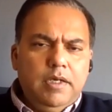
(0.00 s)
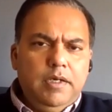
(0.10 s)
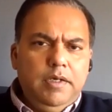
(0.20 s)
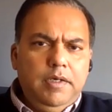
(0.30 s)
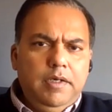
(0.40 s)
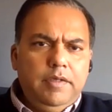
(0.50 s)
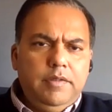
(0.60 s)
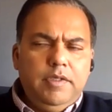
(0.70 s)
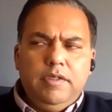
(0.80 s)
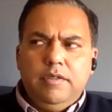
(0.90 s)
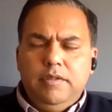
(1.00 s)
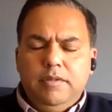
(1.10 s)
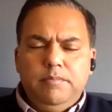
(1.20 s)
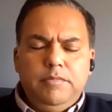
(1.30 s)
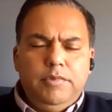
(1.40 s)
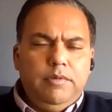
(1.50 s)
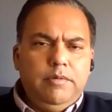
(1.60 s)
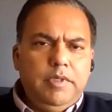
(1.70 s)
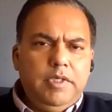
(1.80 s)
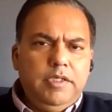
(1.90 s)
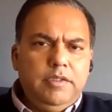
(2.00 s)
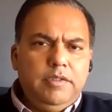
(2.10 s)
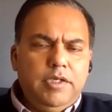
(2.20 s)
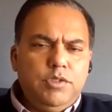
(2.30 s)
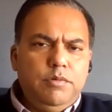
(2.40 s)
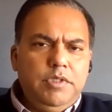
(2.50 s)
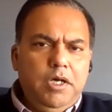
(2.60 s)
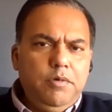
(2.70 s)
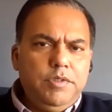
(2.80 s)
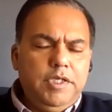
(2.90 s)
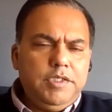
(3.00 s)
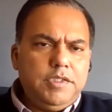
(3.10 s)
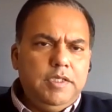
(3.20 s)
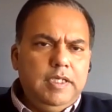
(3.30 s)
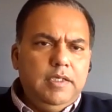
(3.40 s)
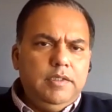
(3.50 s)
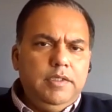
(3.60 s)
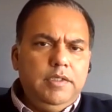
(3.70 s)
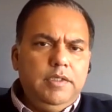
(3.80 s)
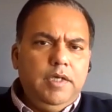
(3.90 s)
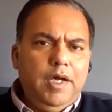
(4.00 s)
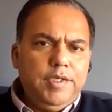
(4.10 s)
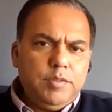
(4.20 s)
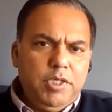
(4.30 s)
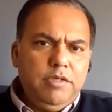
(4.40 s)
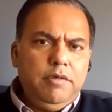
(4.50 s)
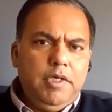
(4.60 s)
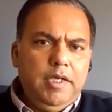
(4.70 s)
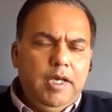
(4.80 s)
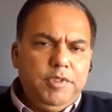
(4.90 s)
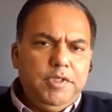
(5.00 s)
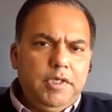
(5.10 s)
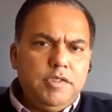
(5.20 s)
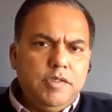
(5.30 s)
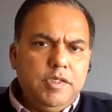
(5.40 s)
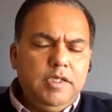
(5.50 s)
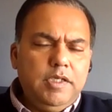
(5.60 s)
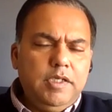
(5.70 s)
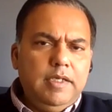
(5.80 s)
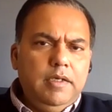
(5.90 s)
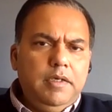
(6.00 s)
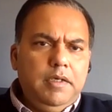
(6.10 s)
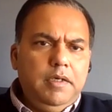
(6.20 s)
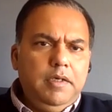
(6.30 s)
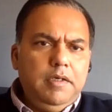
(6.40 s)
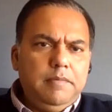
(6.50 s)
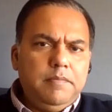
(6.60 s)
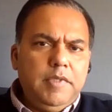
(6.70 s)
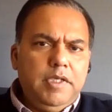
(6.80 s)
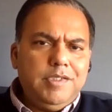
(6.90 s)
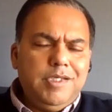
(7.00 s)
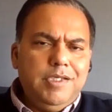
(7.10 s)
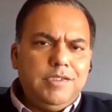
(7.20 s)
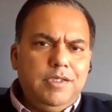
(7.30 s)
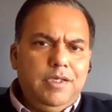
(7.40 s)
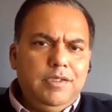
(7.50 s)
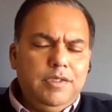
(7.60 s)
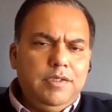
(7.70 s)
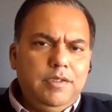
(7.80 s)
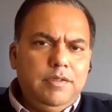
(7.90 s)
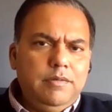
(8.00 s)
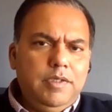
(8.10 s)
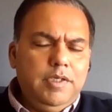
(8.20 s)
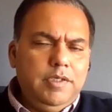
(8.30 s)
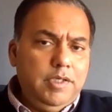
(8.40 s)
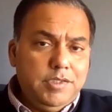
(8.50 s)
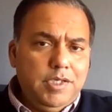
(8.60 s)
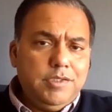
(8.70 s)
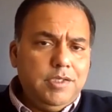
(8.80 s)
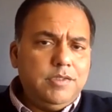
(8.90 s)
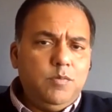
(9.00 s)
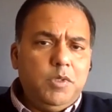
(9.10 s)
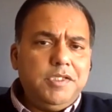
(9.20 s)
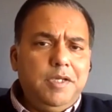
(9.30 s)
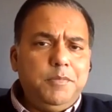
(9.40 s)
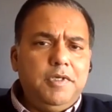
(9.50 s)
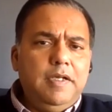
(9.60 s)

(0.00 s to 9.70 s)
Hmm. I think um, you know there is no doubt that the highest penetrated app in the country uh, is is, uh, is, is is WhatsApp.